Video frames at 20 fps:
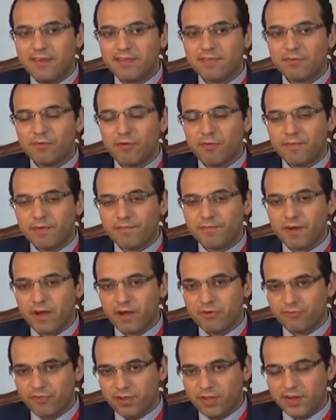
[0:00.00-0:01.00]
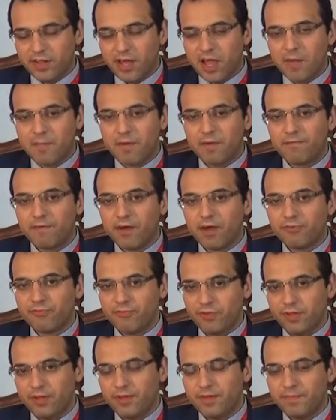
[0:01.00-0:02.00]
is overfunctioning,
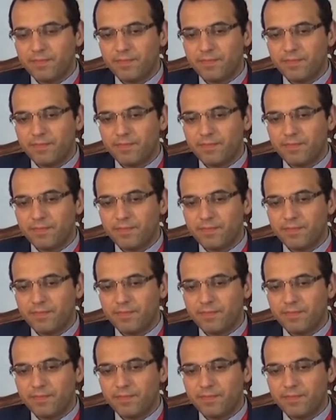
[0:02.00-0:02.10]
hyperfunctioning.